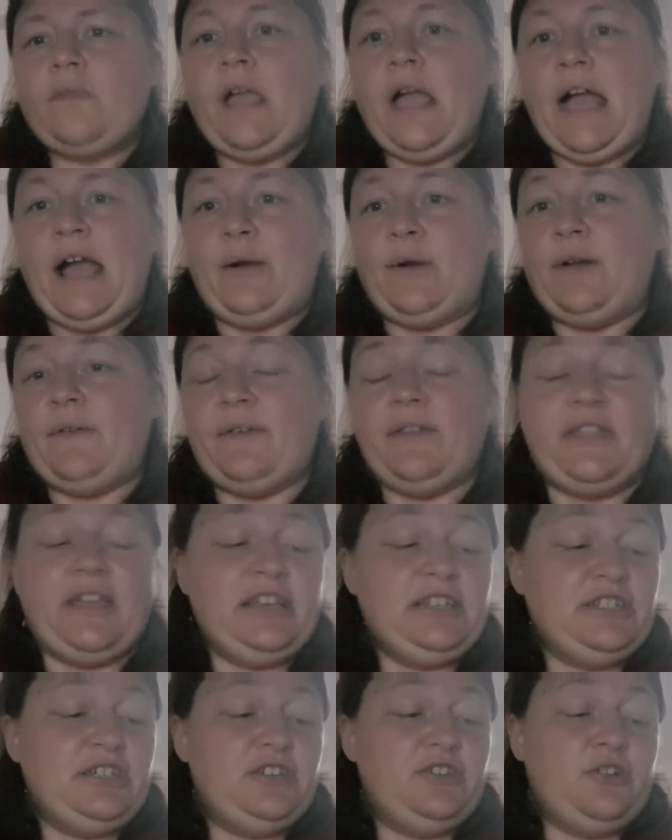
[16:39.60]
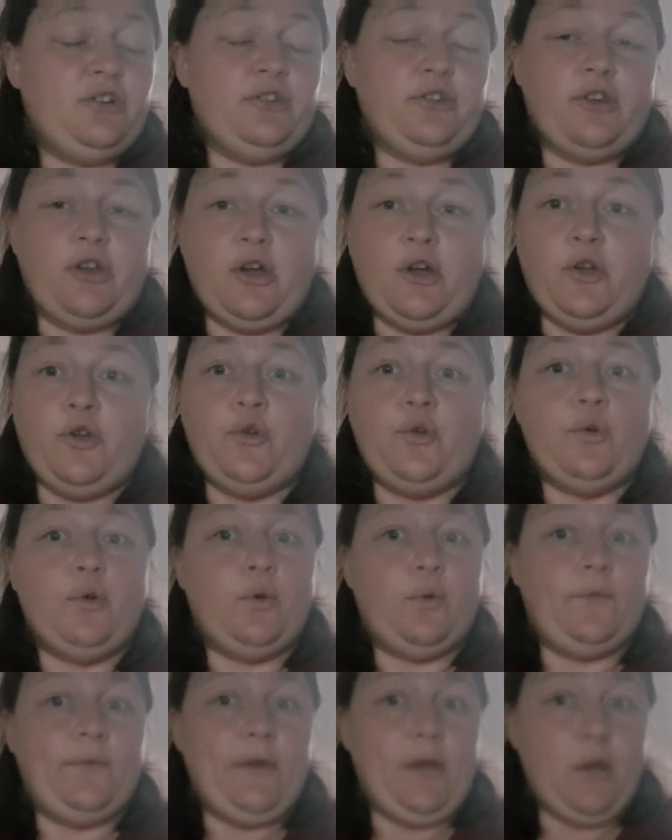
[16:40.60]
However, they did not know
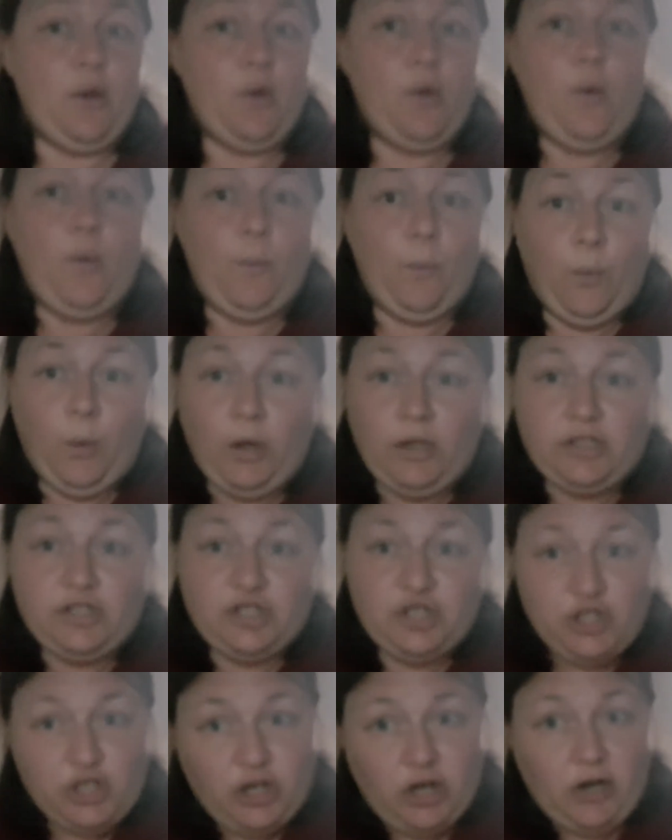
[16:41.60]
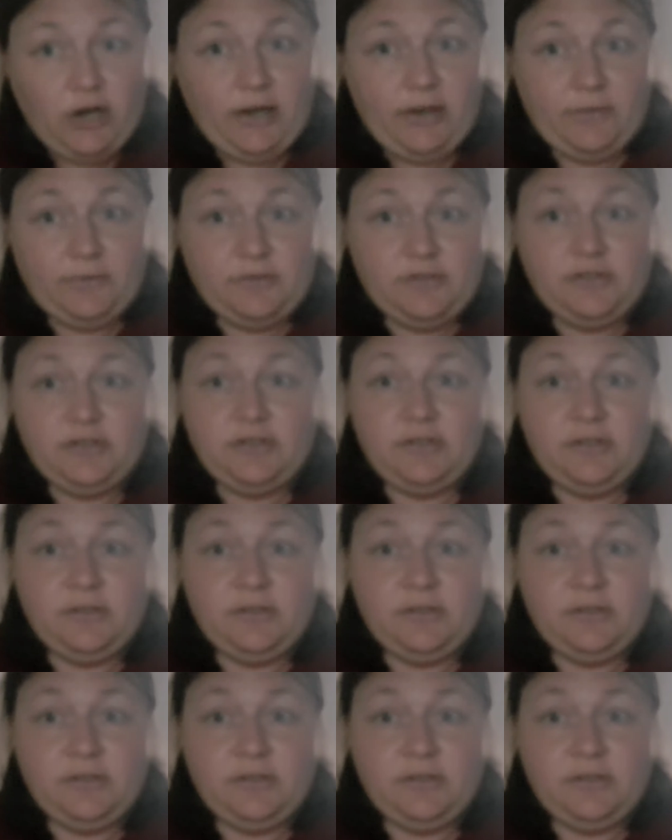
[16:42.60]
of what child.